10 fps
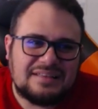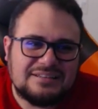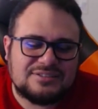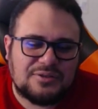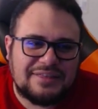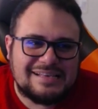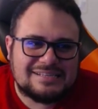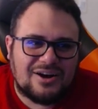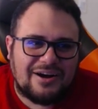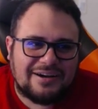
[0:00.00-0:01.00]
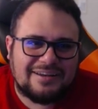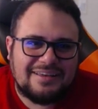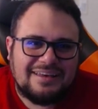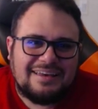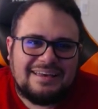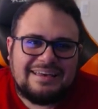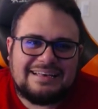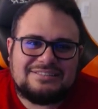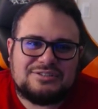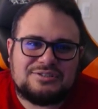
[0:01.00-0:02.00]
So this card
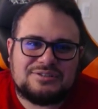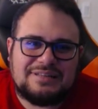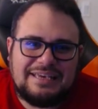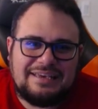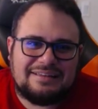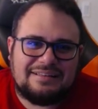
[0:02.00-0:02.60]
is usually